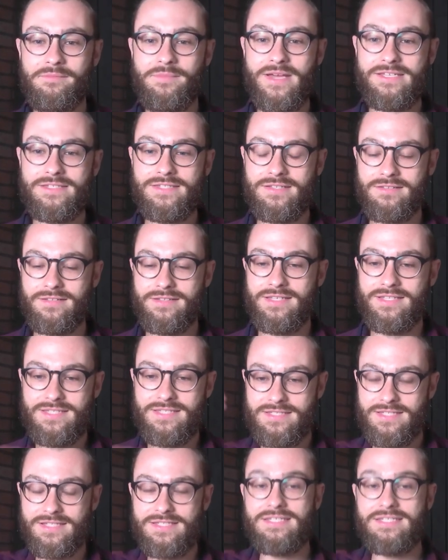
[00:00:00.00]
basically this
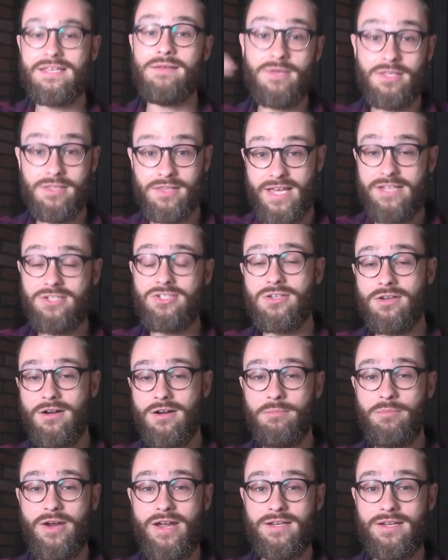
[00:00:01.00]
is a simulation
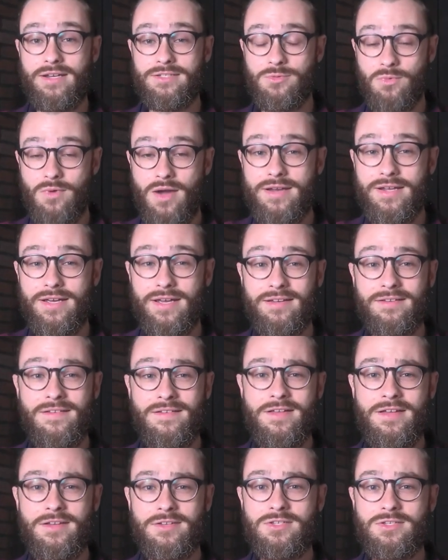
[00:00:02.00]
our brain is running
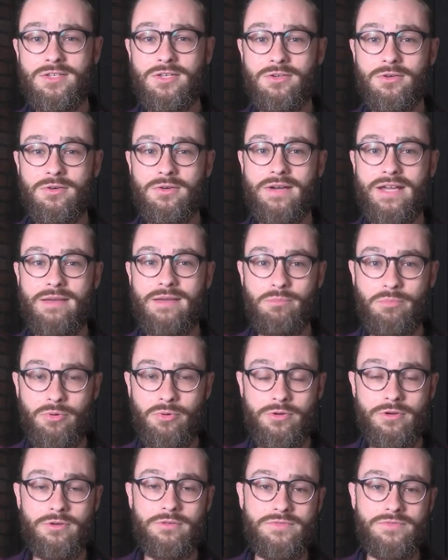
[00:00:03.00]
to
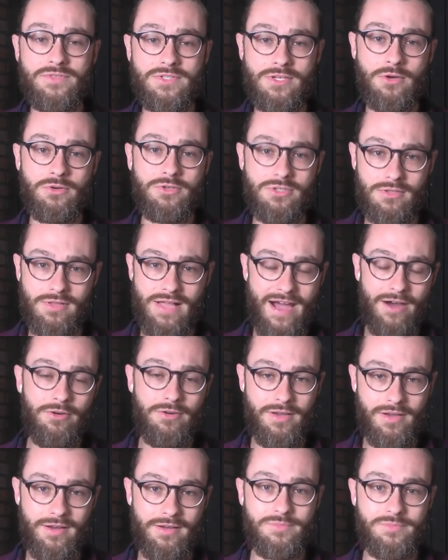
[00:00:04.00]
improve social
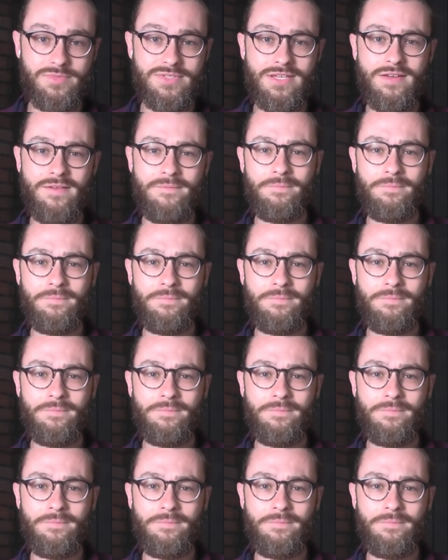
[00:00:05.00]
outcomes.